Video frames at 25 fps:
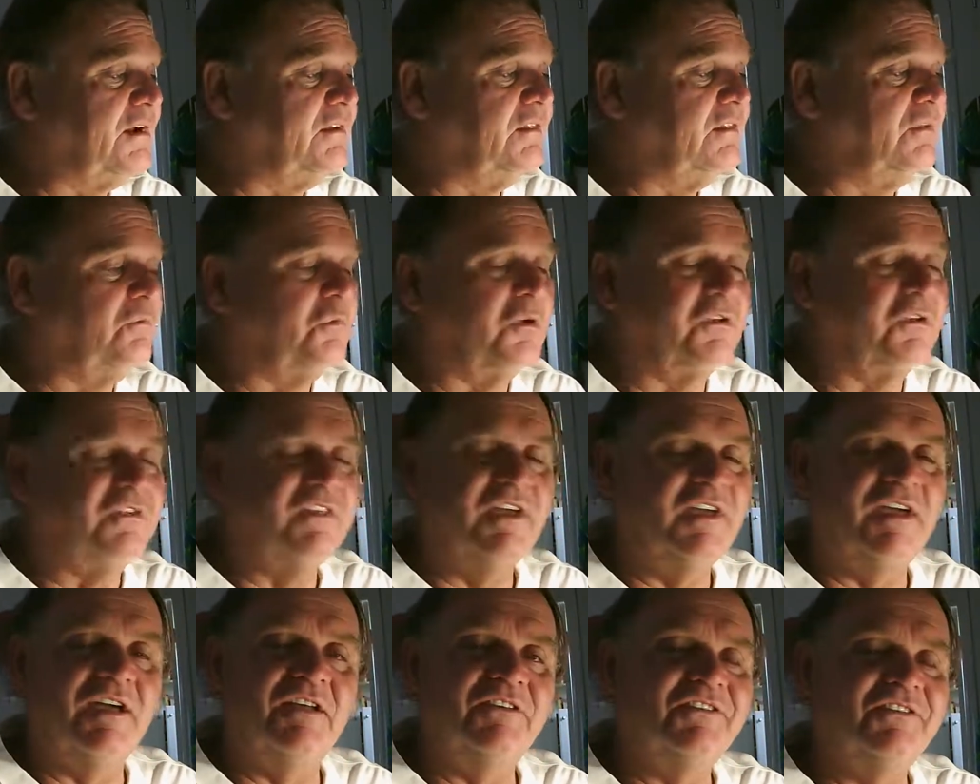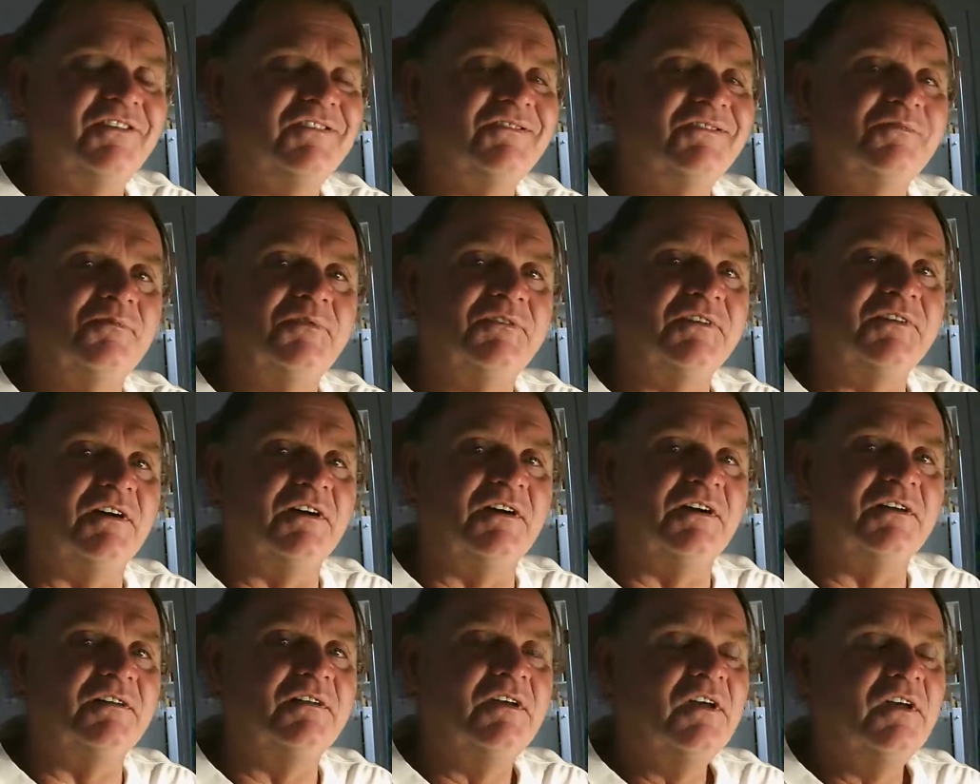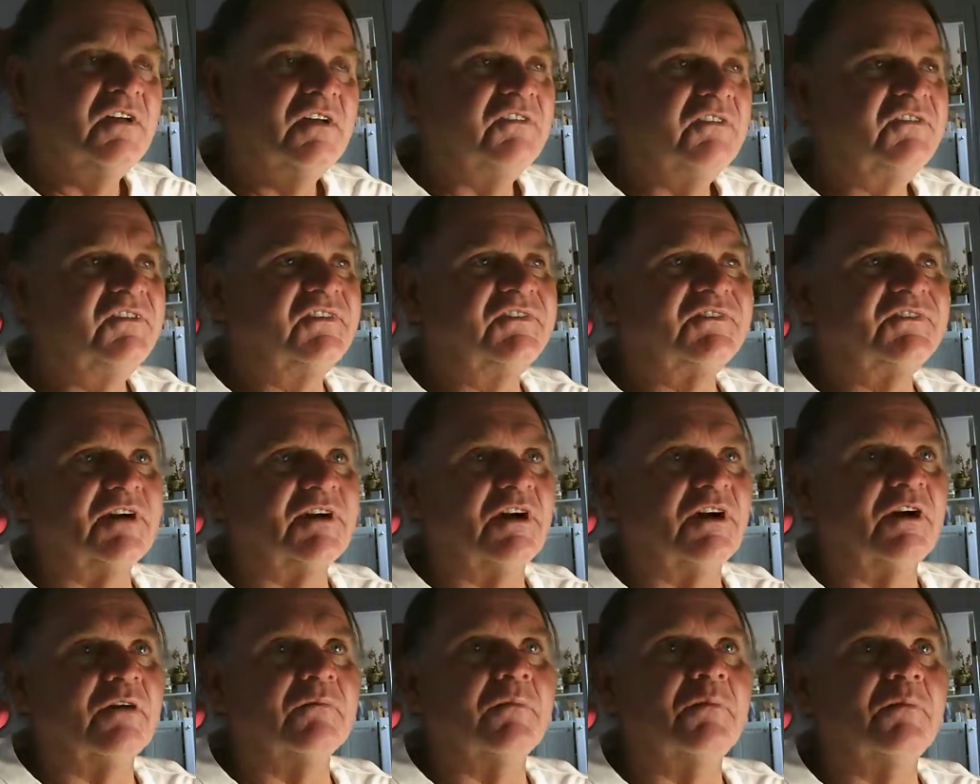And then one day I just was on Disarm